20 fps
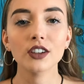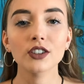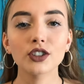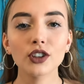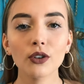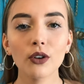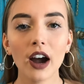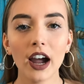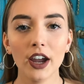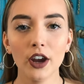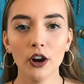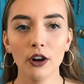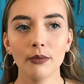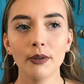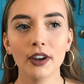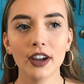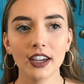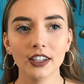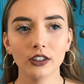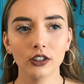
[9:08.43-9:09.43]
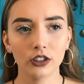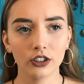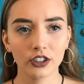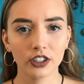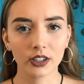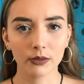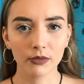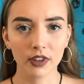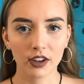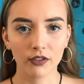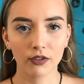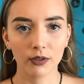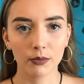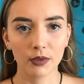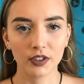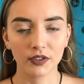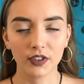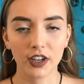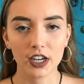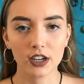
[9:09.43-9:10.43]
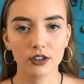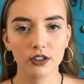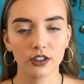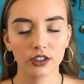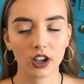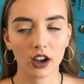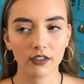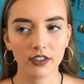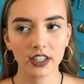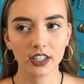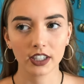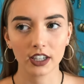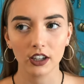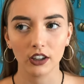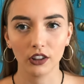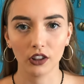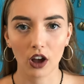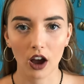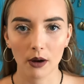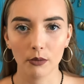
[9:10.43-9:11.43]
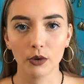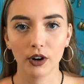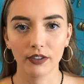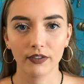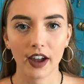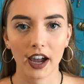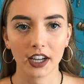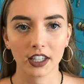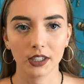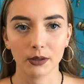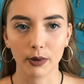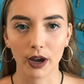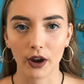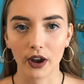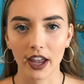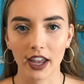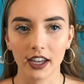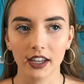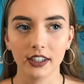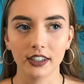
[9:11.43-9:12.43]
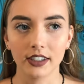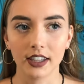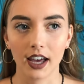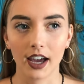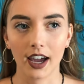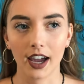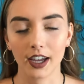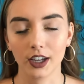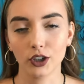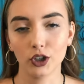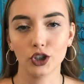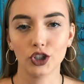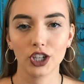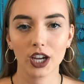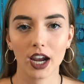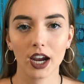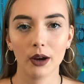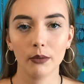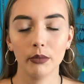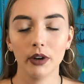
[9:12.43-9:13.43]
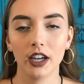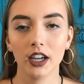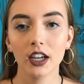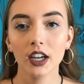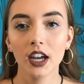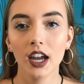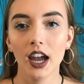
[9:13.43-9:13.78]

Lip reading: So I hope you guys learned something from this video. There's obviously a lot more facts about eggs that I could share, but